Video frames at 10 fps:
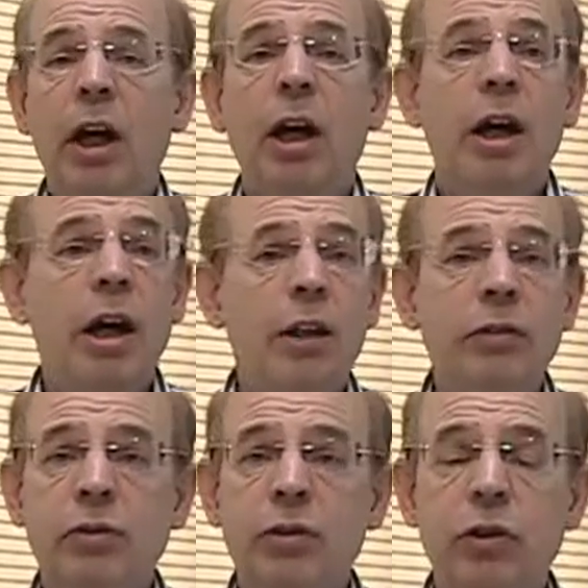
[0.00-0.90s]
I
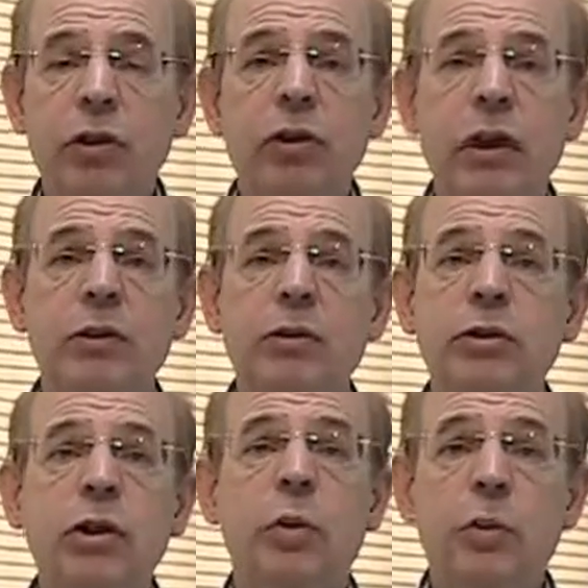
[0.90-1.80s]
was called out to a
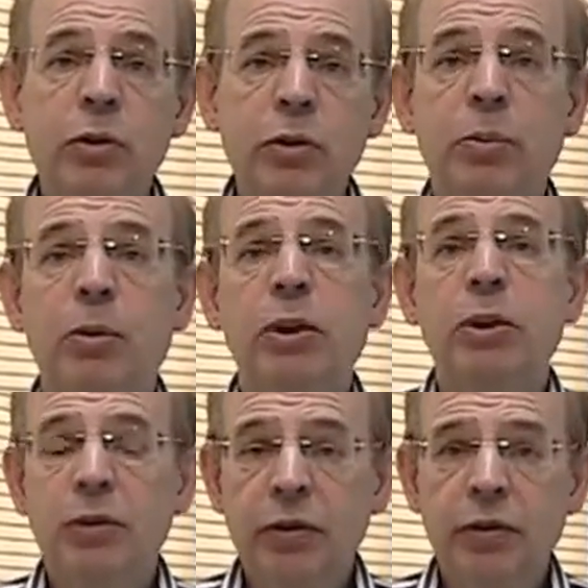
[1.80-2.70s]
job, water pouring
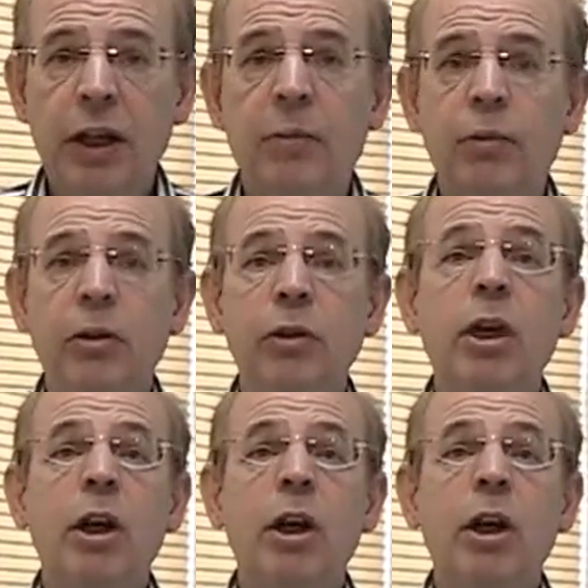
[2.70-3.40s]
into the flat below.